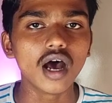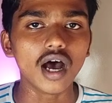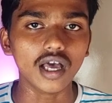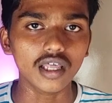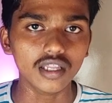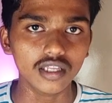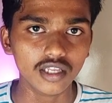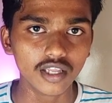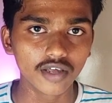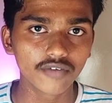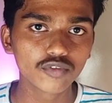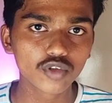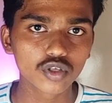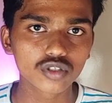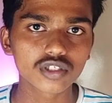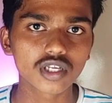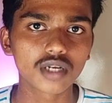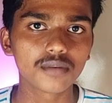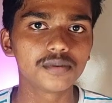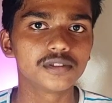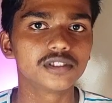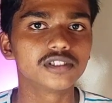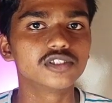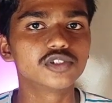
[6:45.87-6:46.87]
I love those
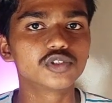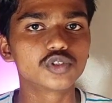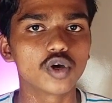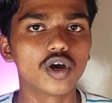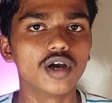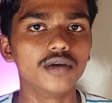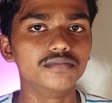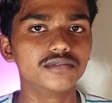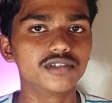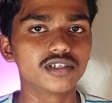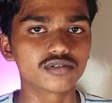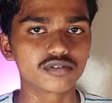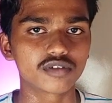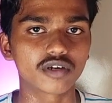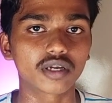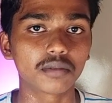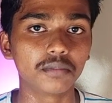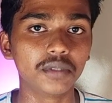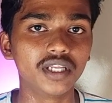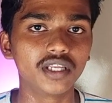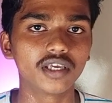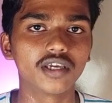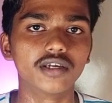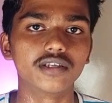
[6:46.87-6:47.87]
color pencils so I'm just
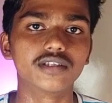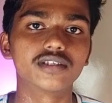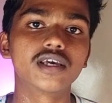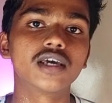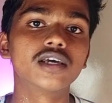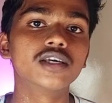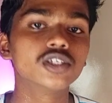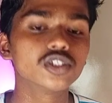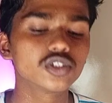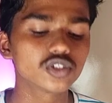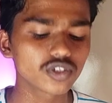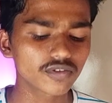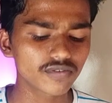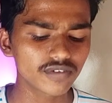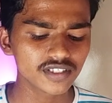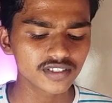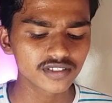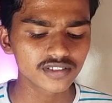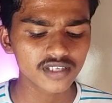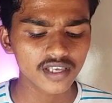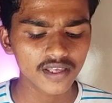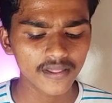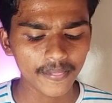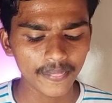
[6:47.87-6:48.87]
recommending it so
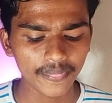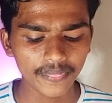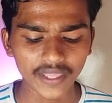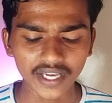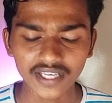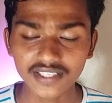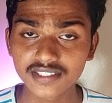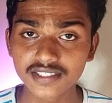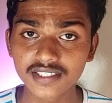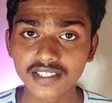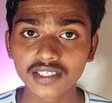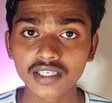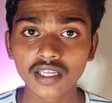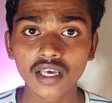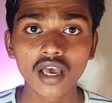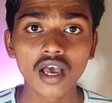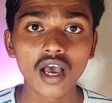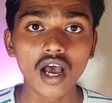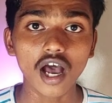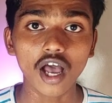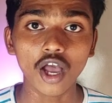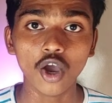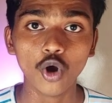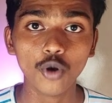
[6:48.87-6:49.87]
friends that's it
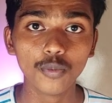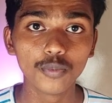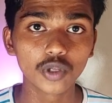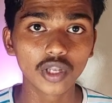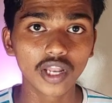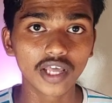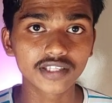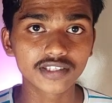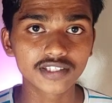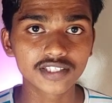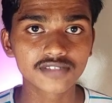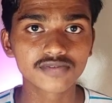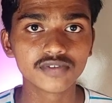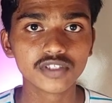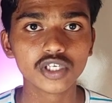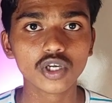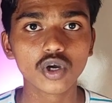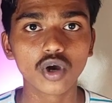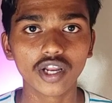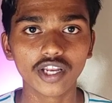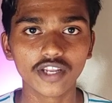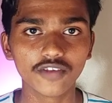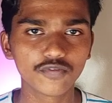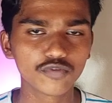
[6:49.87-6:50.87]
I hope you like this
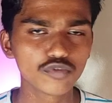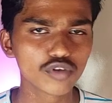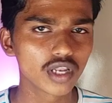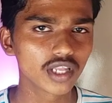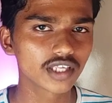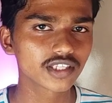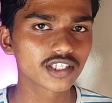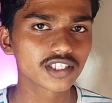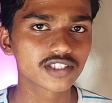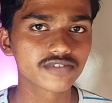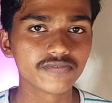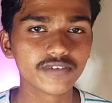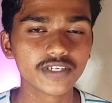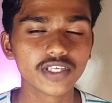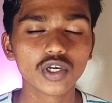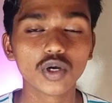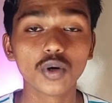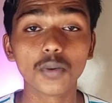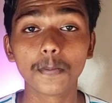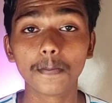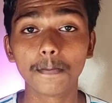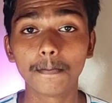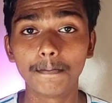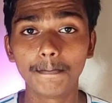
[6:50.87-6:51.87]
video and if you like this
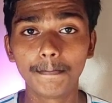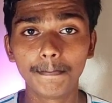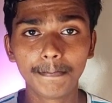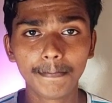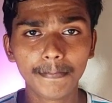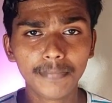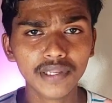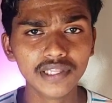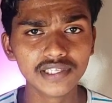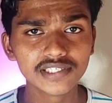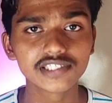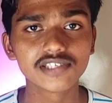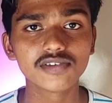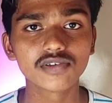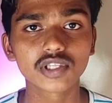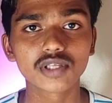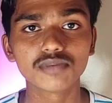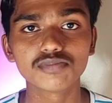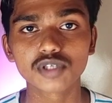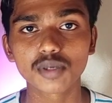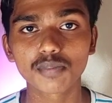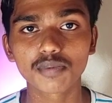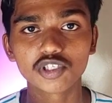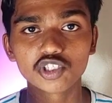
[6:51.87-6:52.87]
video, please give a
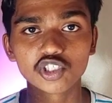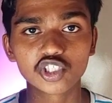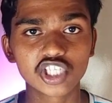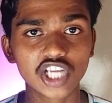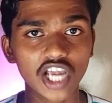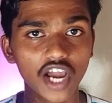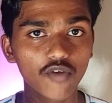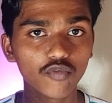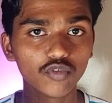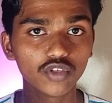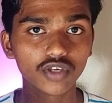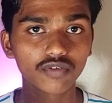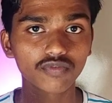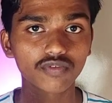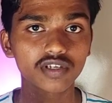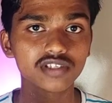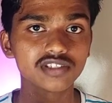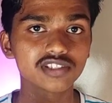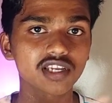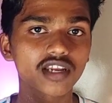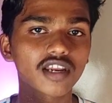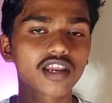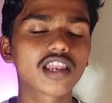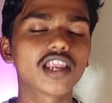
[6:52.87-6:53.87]
thumbs up and share with your
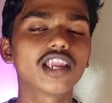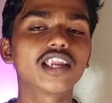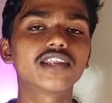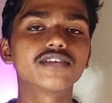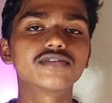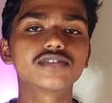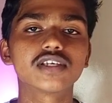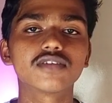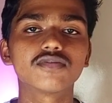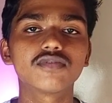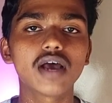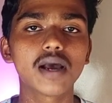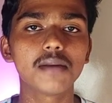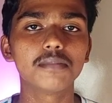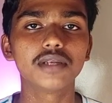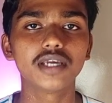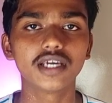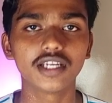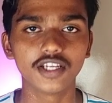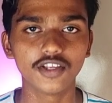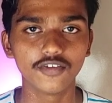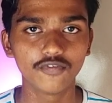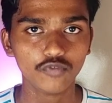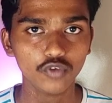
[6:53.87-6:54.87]
friends and relatives and
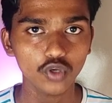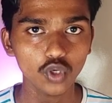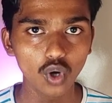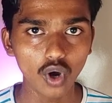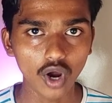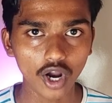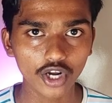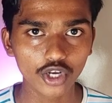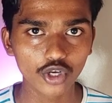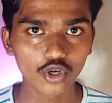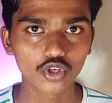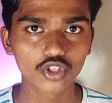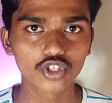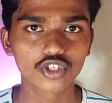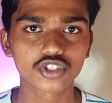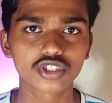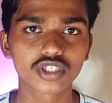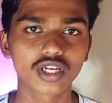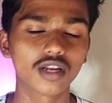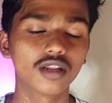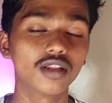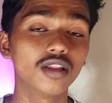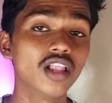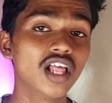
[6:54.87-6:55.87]
family and if you are new to this
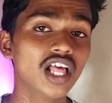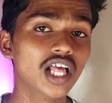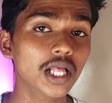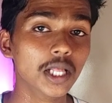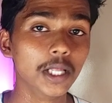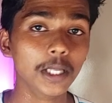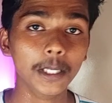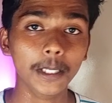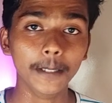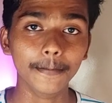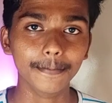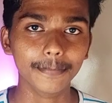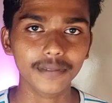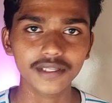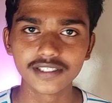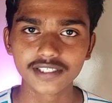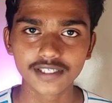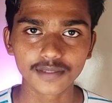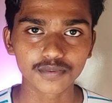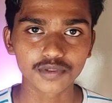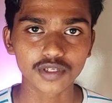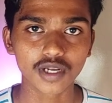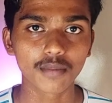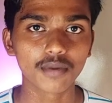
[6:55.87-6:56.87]
channel,
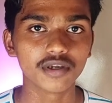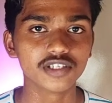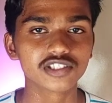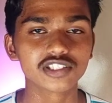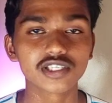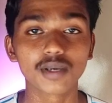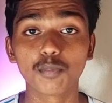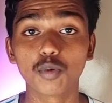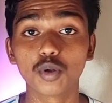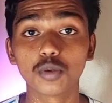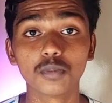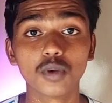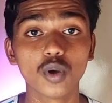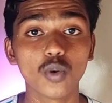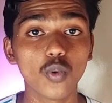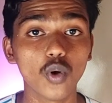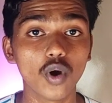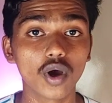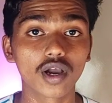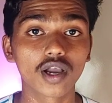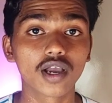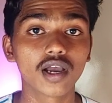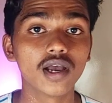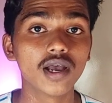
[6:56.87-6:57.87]
please subscribe and support my
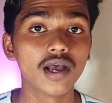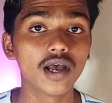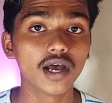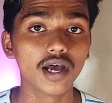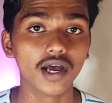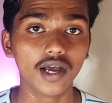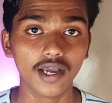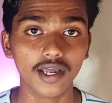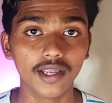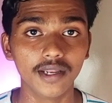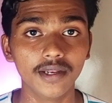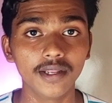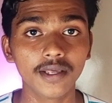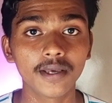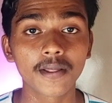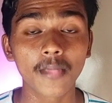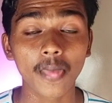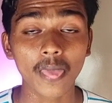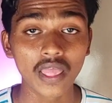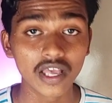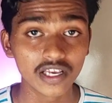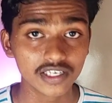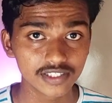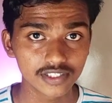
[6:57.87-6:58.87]
work and
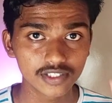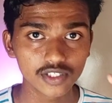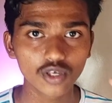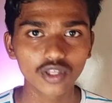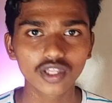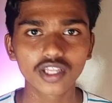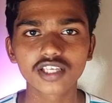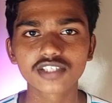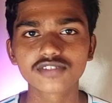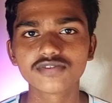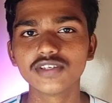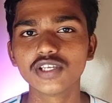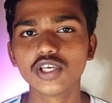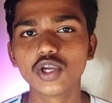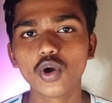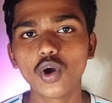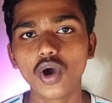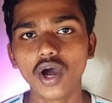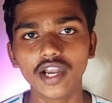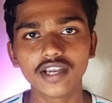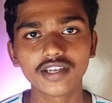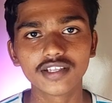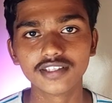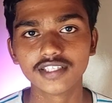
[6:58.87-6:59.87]
see you in the next
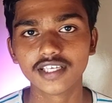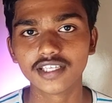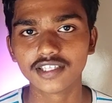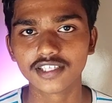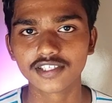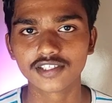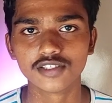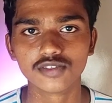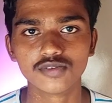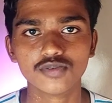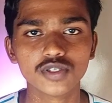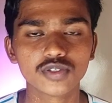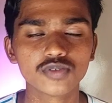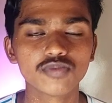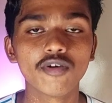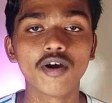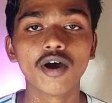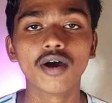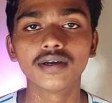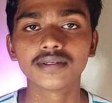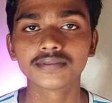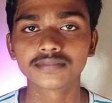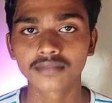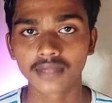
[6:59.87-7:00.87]
video. Until then, this is
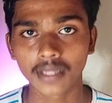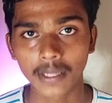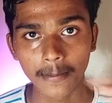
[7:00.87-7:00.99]
Vishwa